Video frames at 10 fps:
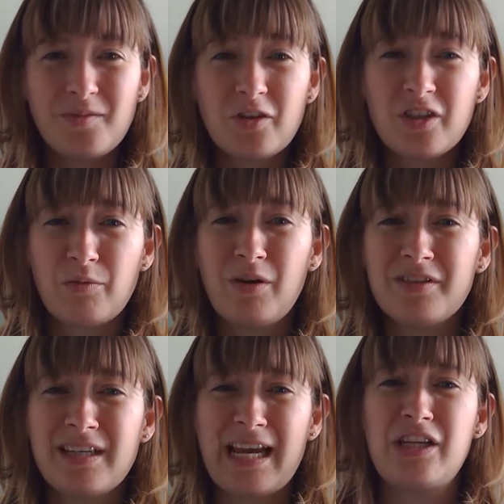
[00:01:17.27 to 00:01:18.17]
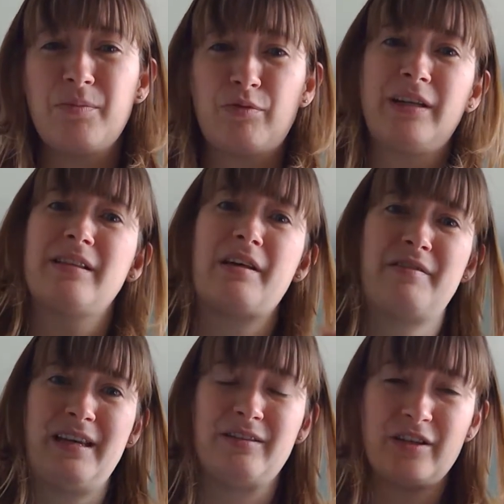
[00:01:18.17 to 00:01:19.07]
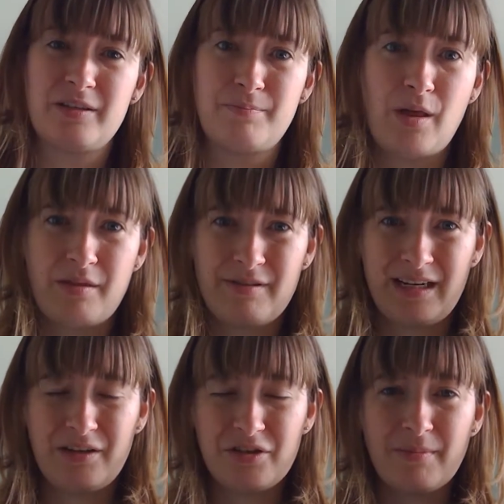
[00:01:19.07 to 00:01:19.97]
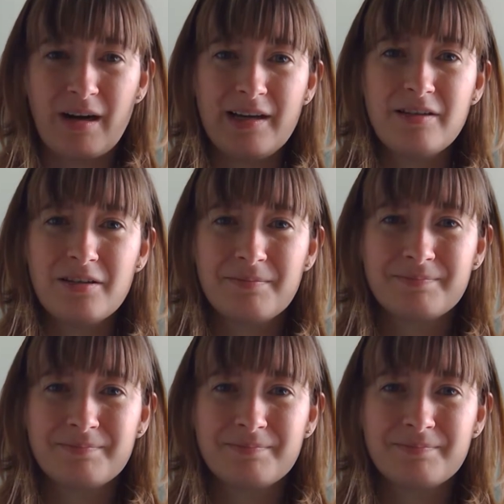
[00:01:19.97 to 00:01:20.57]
So once again, you bring that thing that's bothering you to mind,